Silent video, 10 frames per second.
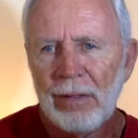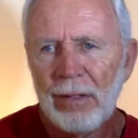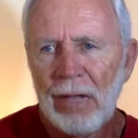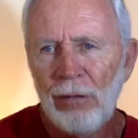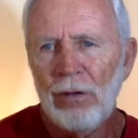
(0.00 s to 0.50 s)

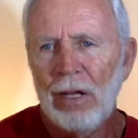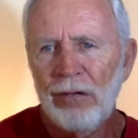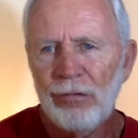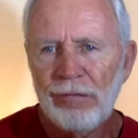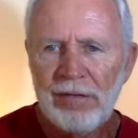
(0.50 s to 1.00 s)

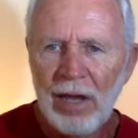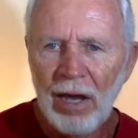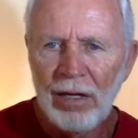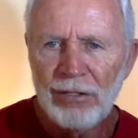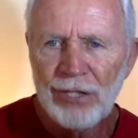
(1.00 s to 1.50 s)
outlines of
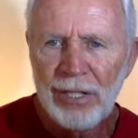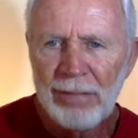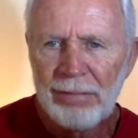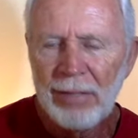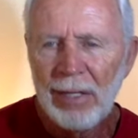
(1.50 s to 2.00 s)
theology,
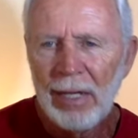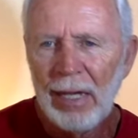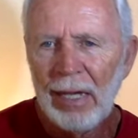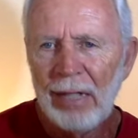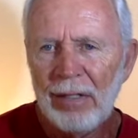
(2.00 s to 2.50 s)

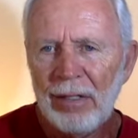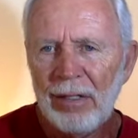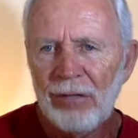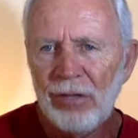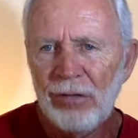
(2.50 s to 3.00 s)
and
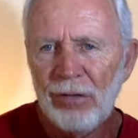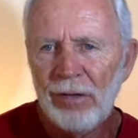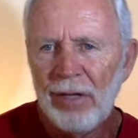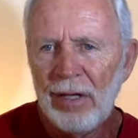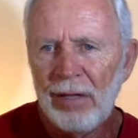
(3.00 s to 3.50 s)
it's under
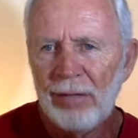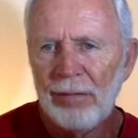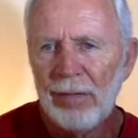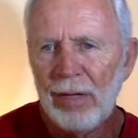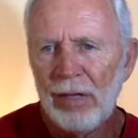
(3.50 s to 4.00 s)
the
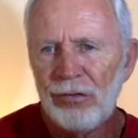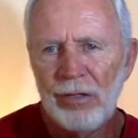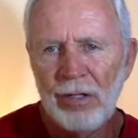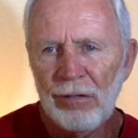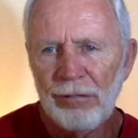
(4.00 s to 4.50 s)
uh,
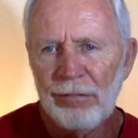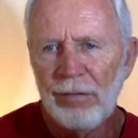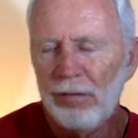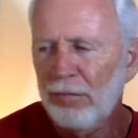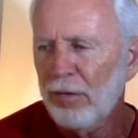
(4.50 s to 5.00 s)
extent of,
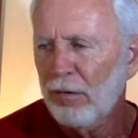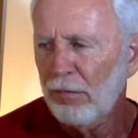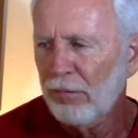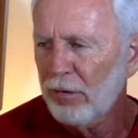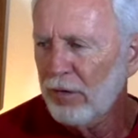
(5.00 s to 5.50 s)
of, the,
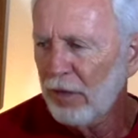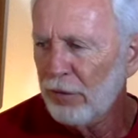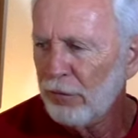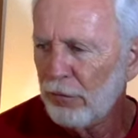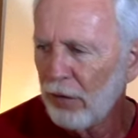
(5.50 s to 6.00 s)
of the death
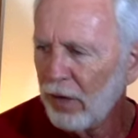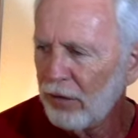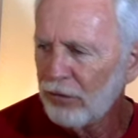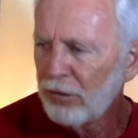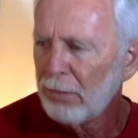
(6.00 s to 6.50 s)
of
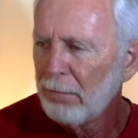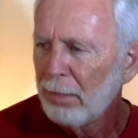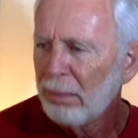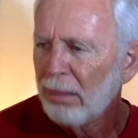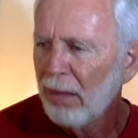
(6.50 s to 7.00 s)
Christ.
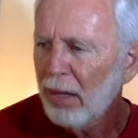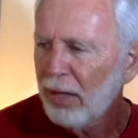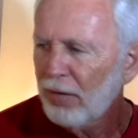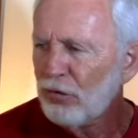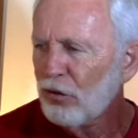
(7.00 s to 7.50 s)

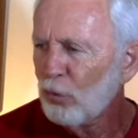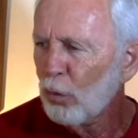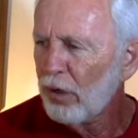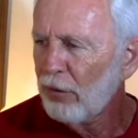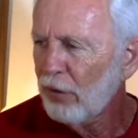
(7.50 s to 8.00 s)
And this is
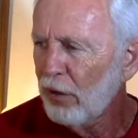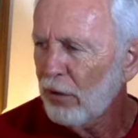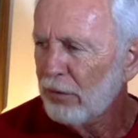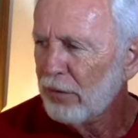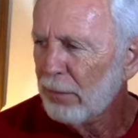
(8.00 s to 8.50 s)
what he
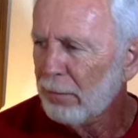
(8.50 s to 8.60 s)
wrote.